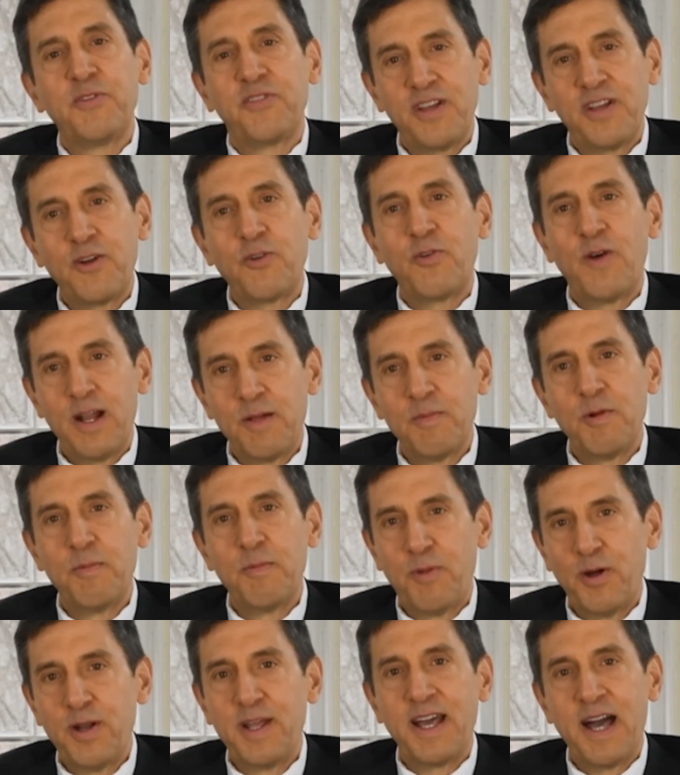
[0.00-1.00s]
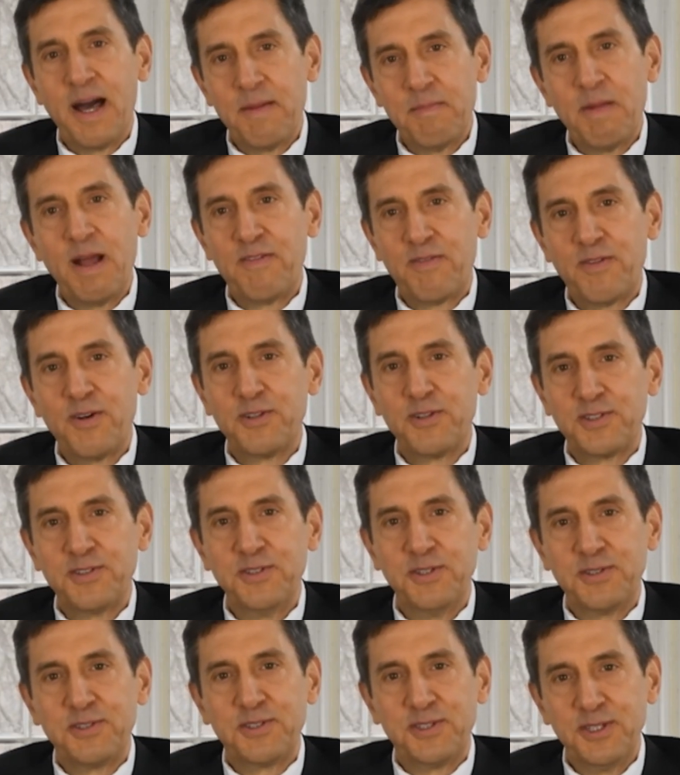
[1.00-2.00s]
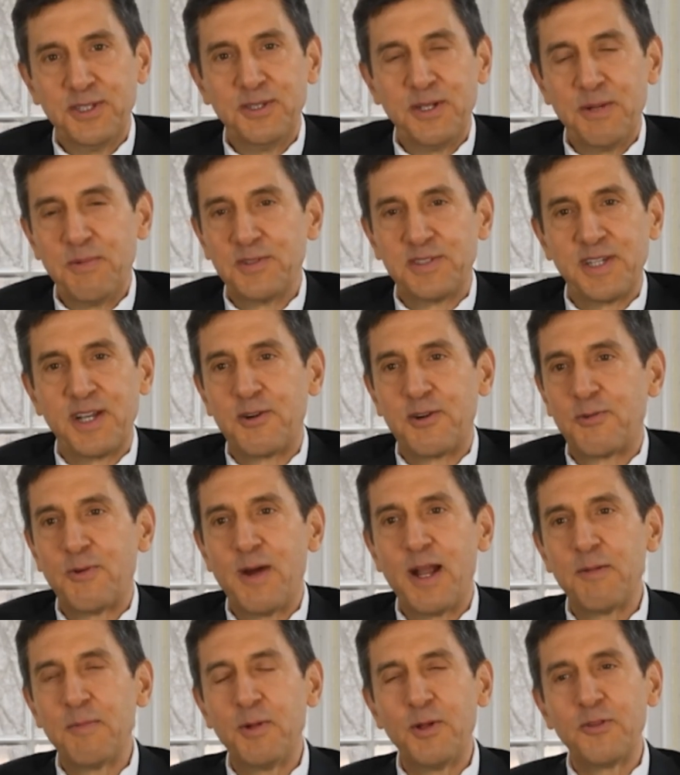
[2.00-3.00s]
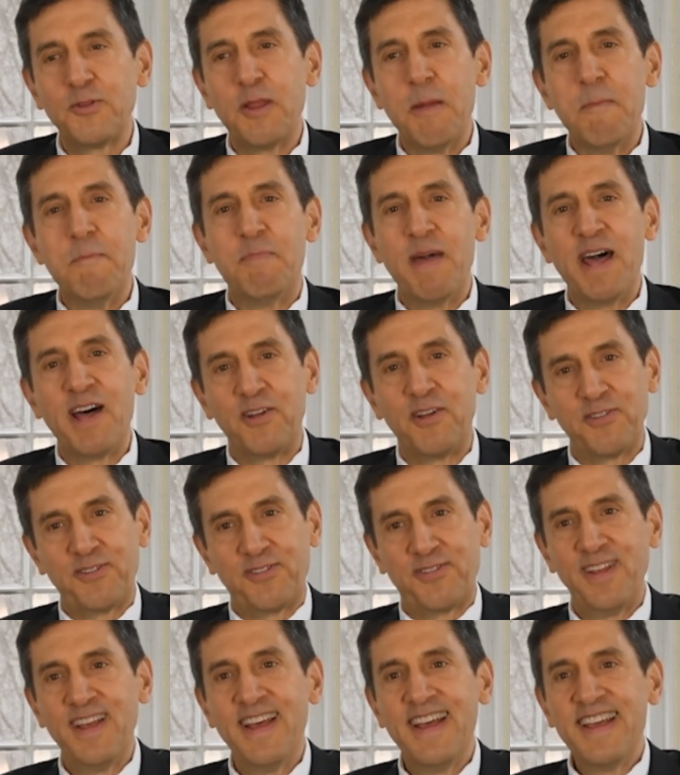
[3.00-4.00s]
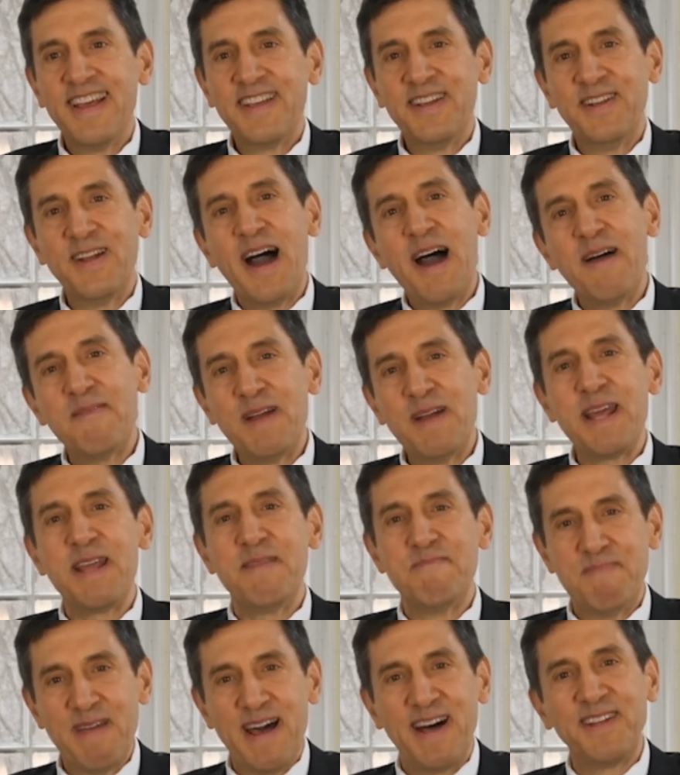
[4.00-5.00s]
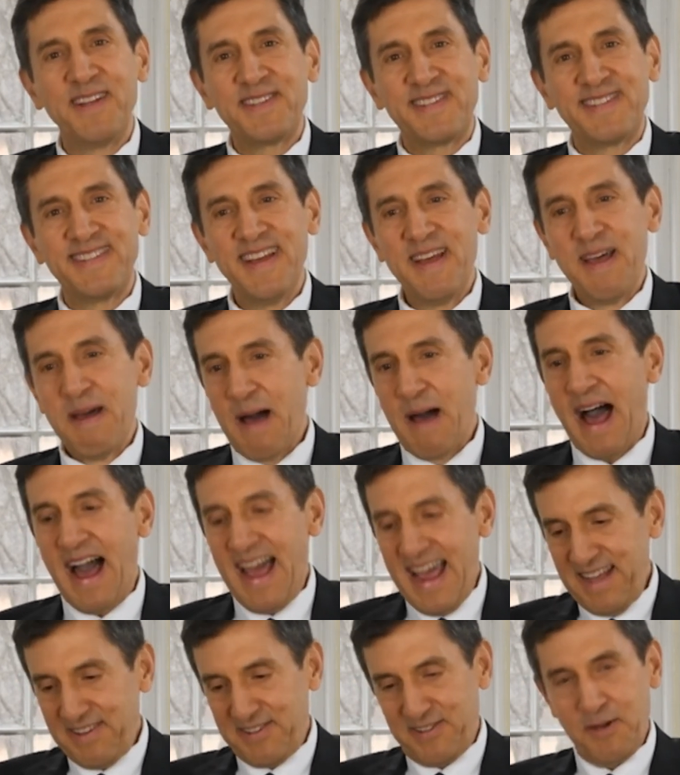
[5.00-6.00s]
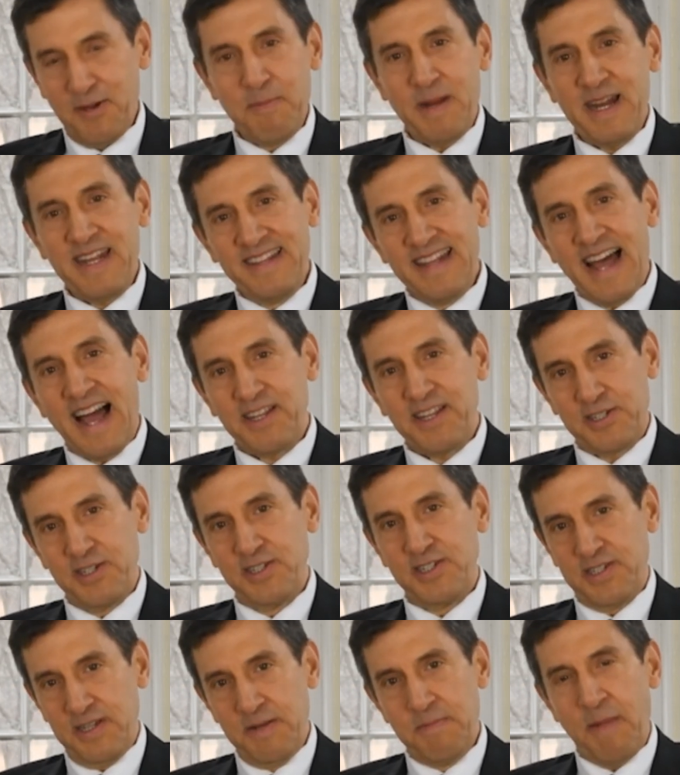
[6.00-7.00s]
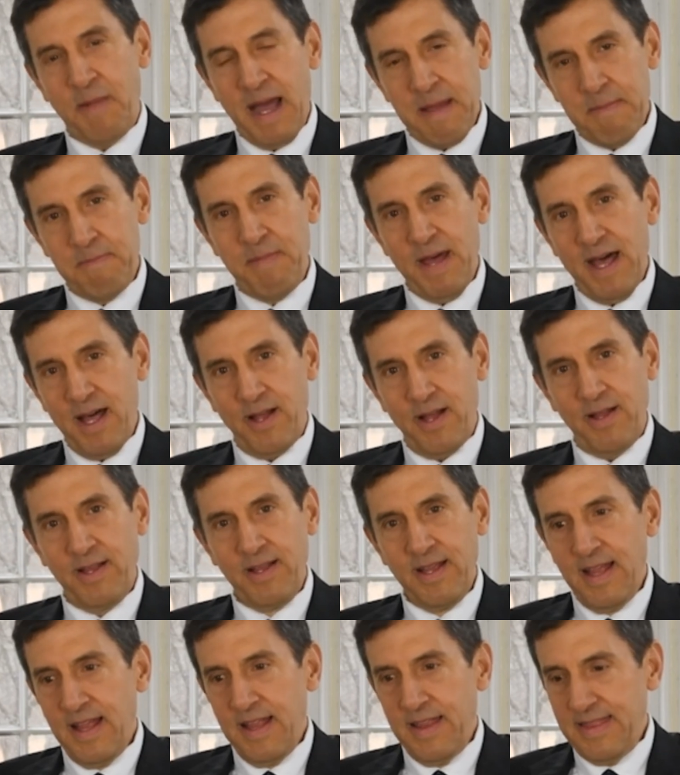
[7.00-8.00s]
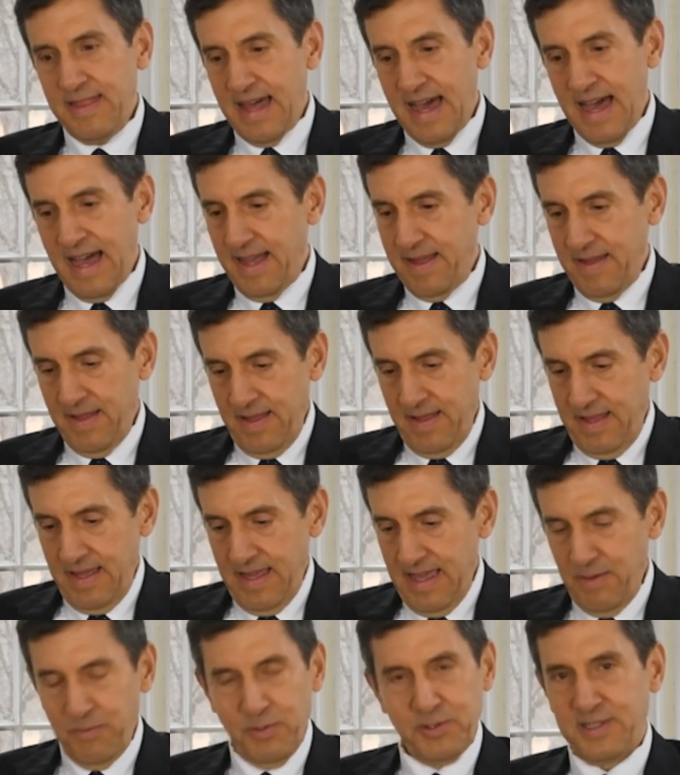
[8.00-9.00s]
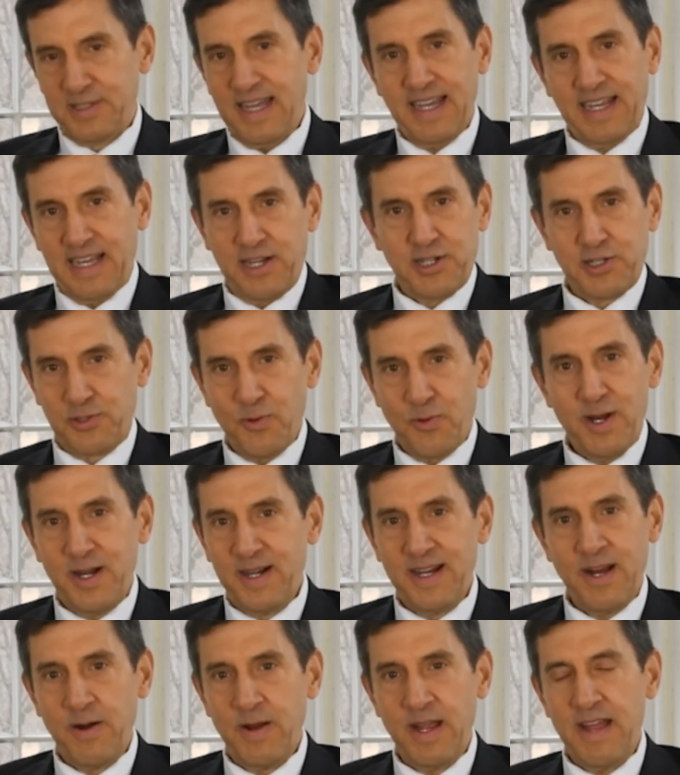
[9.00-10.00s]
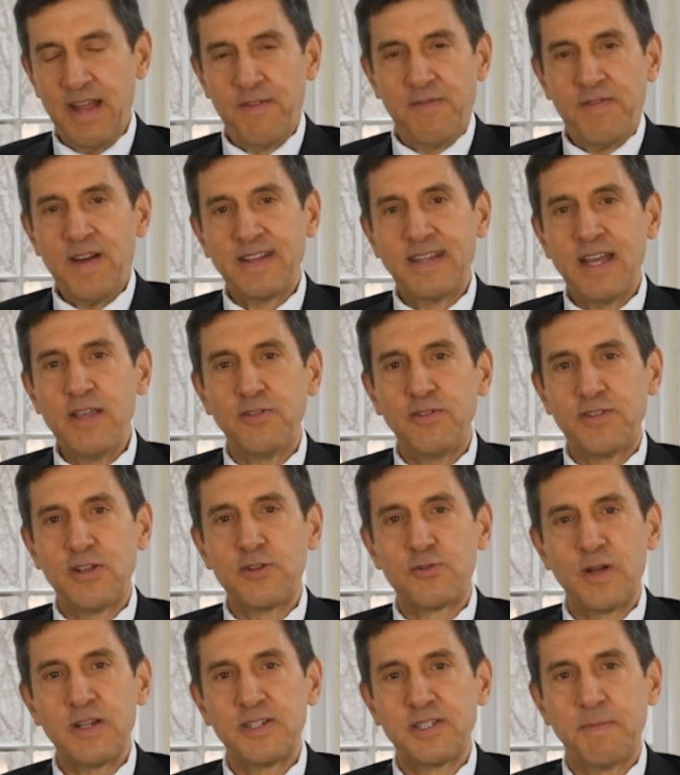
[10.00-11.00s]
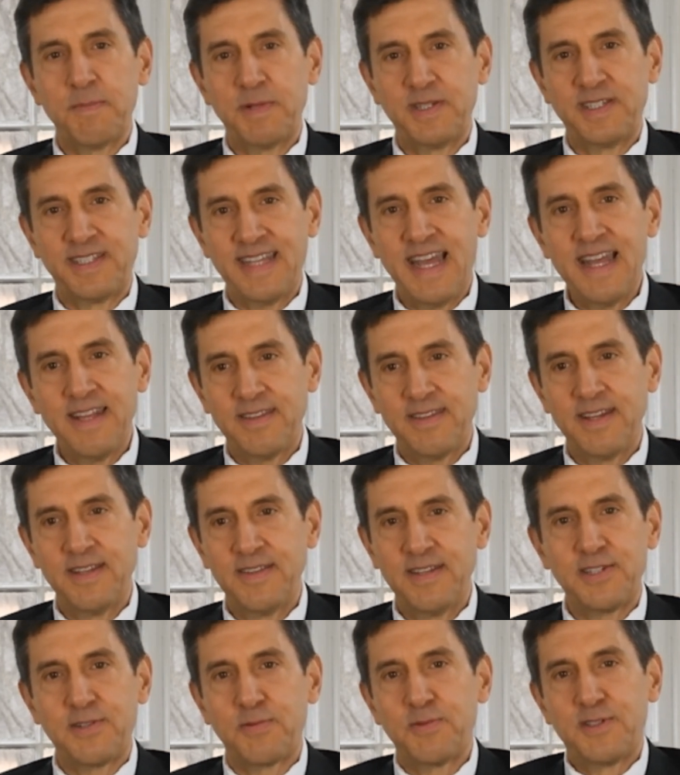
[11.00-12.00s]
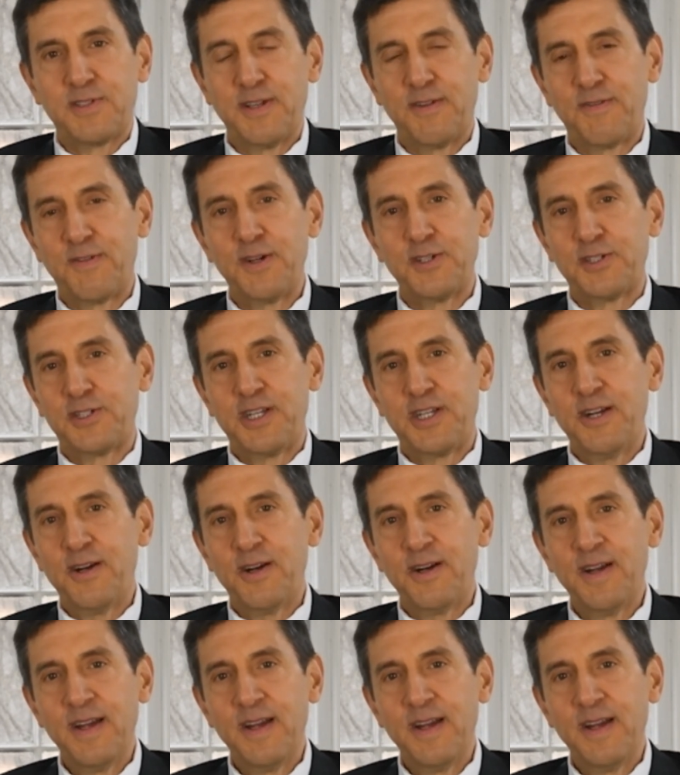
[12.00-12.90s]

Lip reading: incredible putting on my first new suit. It was incredible. The belts. You know how many belts? I had so many notches in my belt that it was like extraordinary. In fact, I used to dress up as Santa. This was the first year